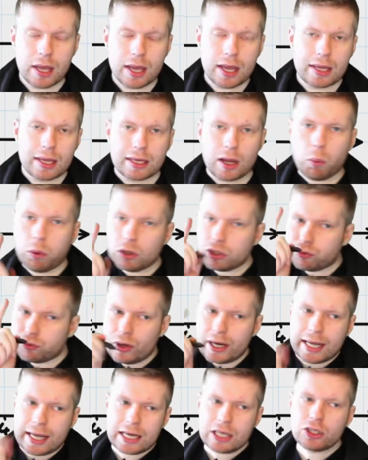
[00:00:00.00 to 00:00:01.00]
Now what's
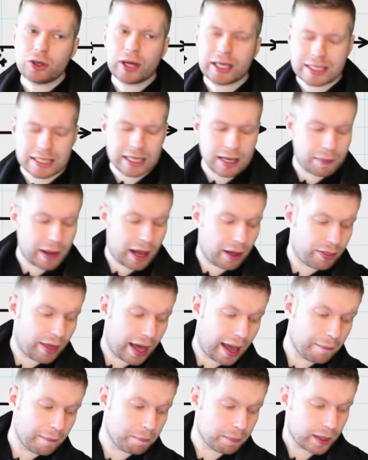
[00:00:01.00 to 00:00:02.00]
really interesting about
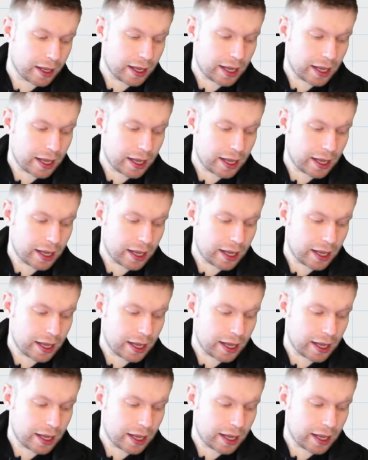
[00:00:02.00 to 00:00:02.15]
that